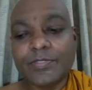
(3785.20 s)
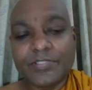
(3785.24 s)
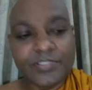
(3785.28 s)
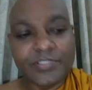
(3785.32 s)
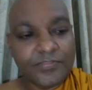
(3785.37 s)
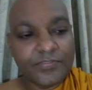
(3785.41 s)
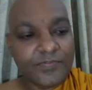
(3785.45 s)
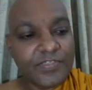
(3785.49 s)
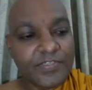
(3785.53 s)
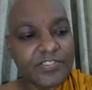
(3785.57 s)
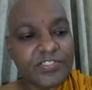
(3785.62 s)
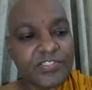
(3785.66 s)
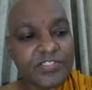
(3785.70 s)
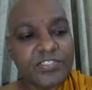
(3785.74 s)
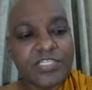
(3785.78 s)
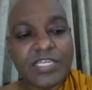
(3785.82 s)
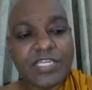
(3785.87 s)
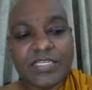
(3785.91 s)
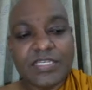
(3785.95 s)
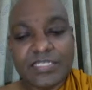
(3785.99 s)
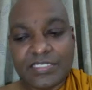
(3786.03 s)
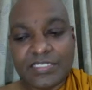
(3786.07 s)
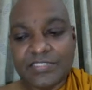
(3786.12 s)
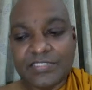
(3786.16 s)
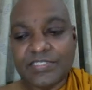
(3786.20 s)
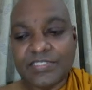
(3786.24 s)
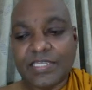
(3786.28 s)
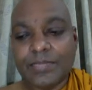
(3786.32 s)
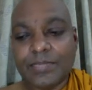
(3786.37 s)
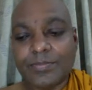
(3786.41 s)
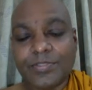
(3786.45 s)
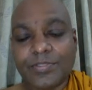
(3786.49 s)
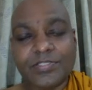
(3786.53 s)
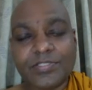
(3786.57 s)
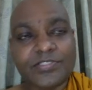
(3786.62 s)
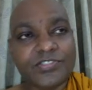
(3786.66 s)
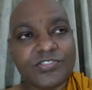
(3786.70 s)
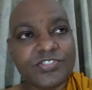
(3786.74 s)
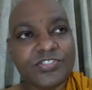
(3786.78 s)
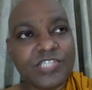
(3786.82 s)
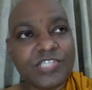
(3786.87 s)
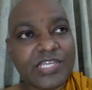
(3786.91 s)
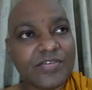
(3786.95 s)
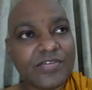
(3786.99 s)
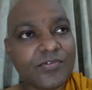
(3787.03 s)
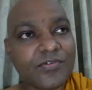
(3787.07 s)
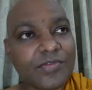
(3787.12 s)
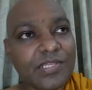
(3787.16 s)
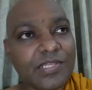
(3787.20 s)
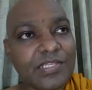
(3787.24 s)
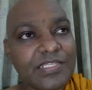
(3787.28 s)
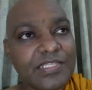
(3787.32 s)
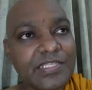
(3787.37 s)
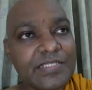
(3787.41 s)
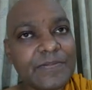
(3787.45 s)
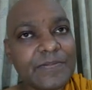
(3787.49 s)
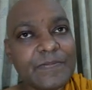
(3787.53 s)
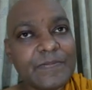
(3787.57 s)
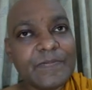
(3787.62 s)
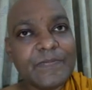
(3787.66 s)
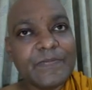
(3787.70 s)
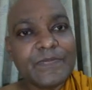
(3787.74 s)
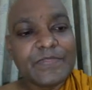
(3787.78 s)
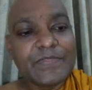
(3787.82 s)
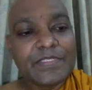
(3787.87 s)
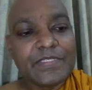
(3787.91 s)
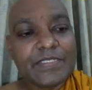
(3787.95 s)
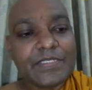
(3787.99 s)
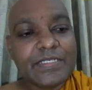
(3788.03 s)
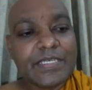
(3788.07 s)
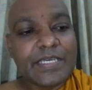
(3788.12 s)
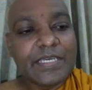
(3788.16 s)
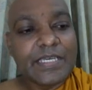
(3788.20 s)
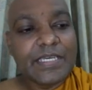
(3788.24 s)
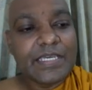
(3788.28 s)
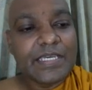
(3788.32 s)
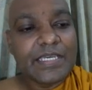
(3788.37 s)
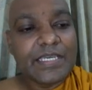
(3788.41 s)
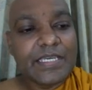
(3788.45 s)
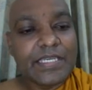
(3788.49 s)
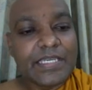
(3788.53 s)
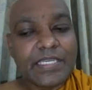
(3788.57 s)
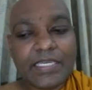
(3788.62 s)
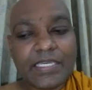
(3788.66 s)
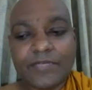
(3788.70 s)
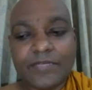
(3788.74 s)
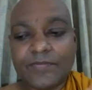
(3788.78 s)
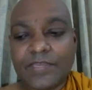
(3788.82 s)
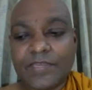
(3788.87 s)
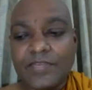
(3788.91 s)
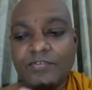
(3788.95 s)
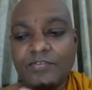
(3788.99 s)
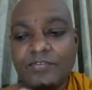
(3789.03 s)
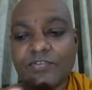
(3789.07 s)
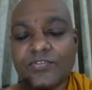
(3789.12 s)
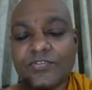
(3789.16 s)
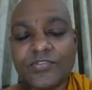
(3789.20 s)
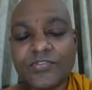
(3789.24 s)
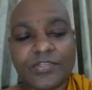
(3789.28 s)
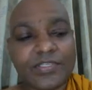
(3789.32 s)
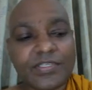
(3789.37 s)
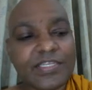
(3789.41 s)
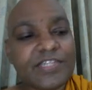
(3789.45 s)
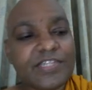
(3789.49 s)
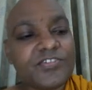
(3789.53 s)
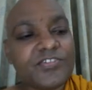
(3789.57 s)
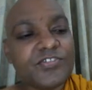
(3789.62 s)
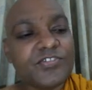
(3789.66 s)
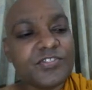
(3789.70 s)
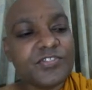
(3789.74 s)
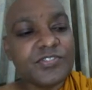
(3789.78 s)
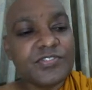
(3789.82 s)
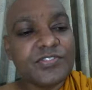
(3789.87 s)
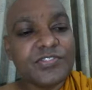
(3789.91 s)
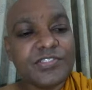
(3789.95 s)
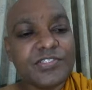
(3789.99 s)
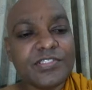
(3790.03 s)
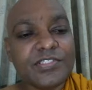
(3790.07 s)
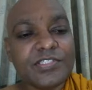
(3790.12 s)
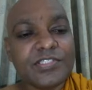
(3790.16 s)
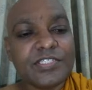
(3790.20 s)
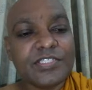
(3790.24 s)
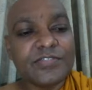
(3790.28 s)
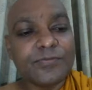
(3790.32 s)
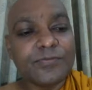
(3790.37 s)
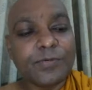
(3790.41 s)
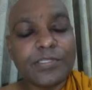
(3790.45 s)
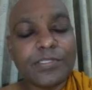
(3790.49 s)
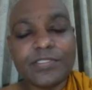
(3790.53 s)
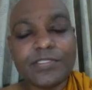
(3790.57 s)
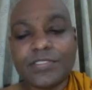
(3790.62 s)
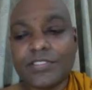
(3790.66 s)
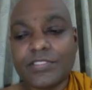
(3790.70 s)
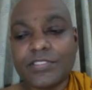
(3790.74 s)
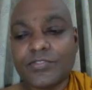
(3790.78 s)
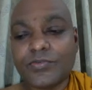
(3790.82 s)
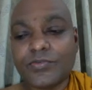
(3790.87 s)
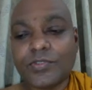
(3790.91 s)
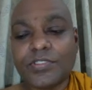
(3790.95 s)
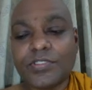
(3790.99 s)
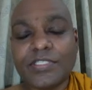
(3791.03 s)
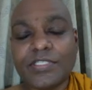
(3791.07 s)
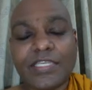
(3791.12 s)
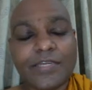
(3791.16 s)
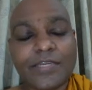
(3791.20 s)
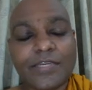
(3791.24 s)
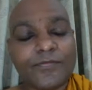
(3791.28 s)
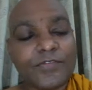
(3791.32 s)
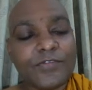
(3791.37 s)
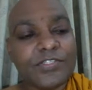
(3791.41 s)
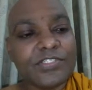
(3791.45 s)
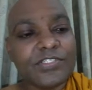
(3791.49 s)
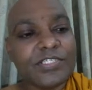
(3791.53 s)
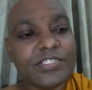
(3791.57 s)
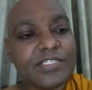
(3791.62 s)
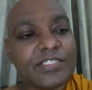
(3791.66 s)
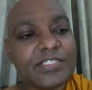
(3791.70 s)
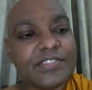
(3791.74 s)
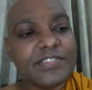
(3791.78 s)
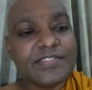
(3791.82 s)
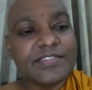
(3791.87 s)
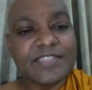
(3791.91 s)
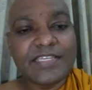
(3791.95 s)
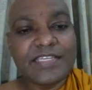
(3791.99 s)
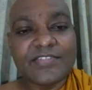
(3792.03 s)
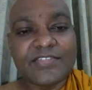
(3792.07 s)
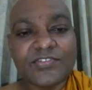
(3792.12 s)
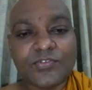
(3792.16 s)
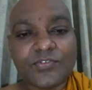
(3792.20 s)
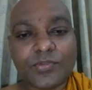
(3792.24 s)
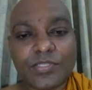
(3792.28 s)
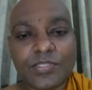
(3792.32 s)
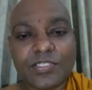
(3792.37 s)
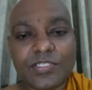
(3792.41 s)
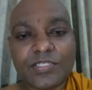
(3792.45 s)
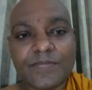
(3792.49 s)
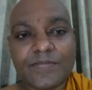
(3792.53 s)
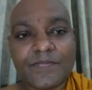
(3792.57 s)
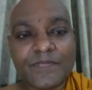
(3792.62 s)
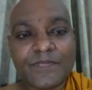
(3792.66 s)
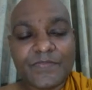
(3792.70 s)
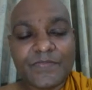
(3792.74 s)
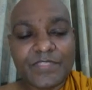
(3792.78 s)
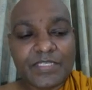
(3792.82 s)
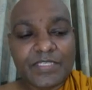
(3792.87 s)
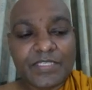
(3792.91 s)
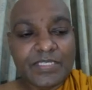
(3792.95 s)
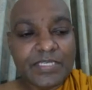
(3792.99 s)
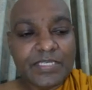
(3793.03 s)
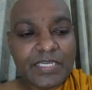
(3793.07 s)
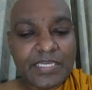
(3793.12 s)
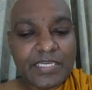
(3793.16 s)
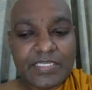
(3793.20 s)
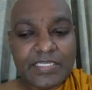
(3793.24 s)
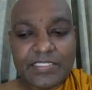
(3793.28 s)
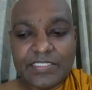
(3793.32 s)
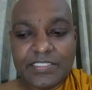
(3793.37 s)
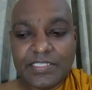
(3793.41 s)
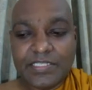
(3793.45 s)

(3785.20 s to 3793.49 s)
first 10 disciples generally, at various occasions. That's what they have written in Sanskrit. And